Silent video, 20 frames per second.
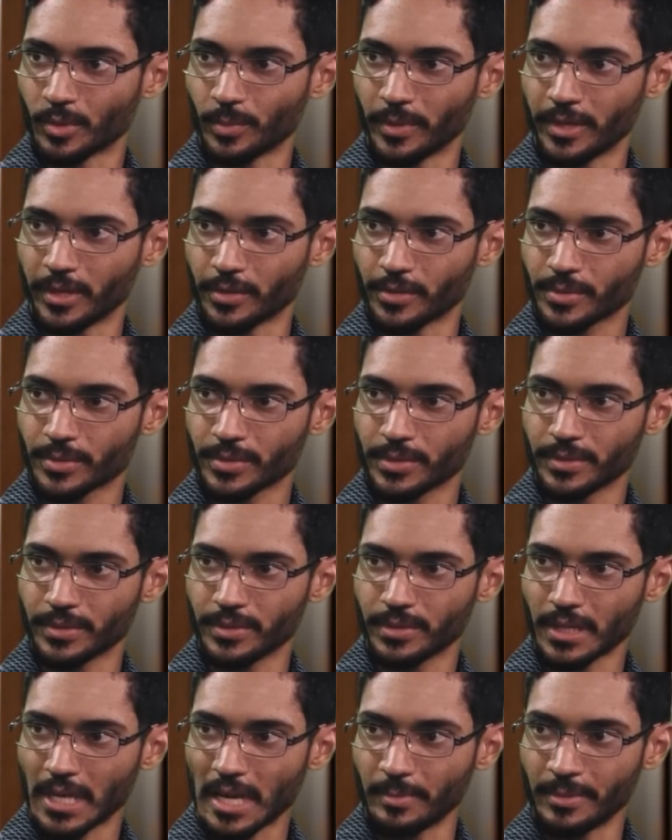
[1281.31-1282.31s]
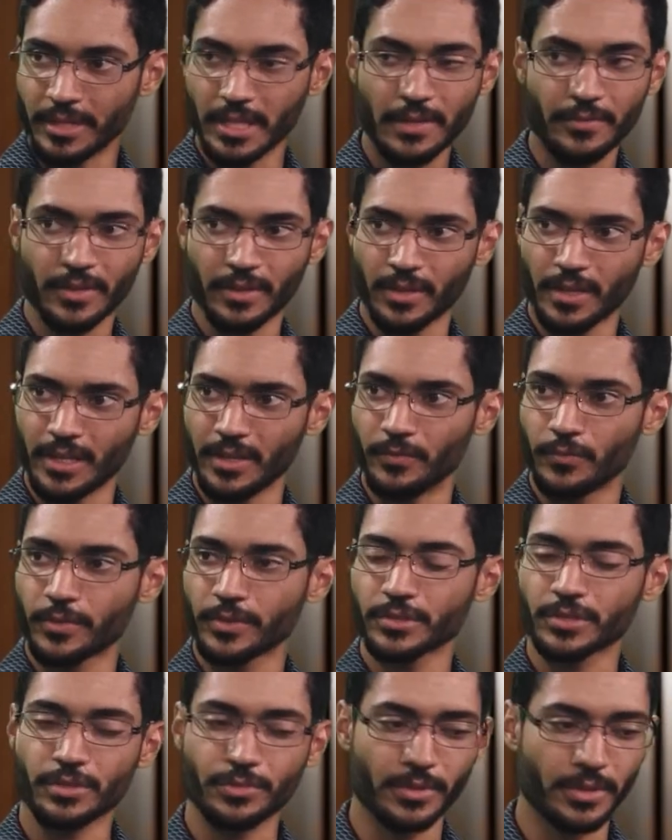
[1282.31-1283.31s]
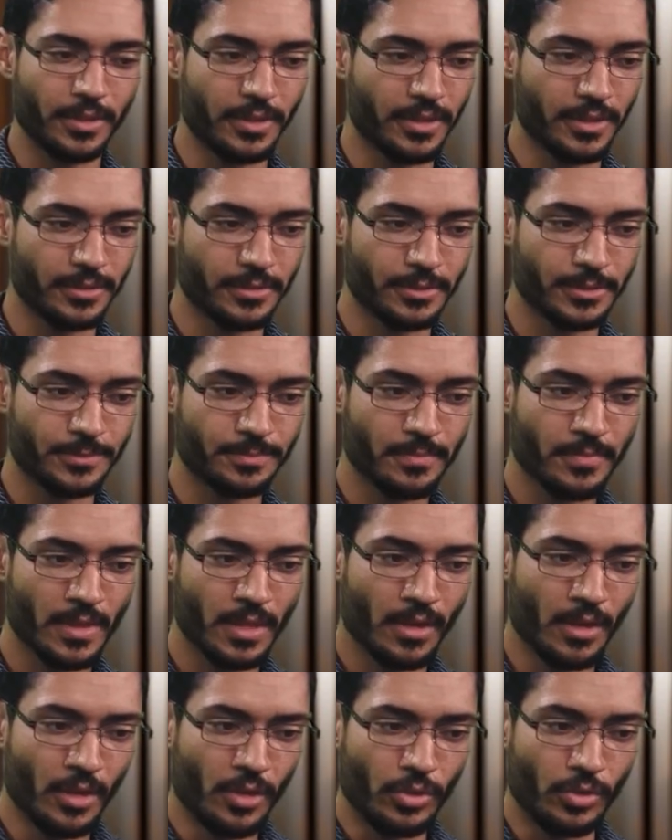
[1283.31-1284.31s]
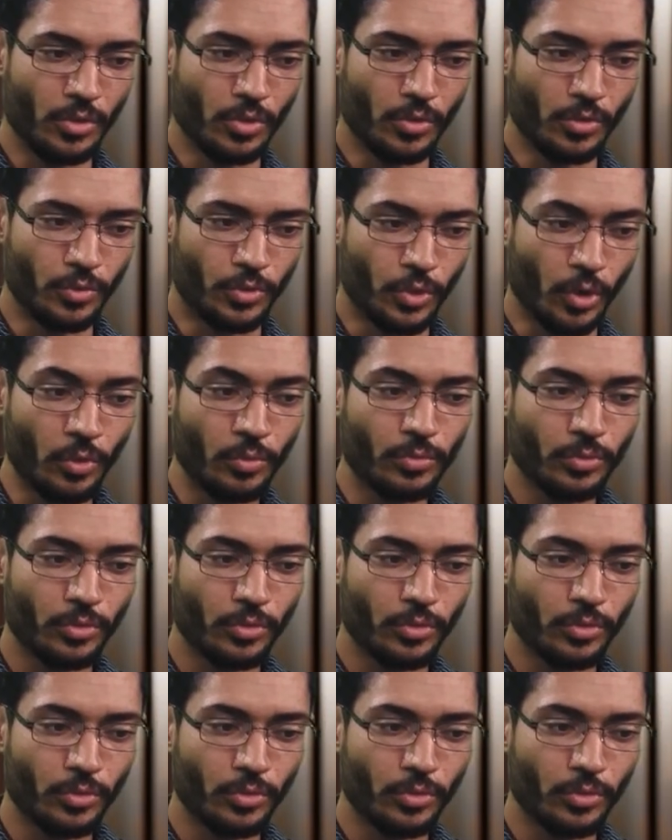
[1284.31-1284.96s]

we go through it. I mean, yeah. even in First Corinthians, don't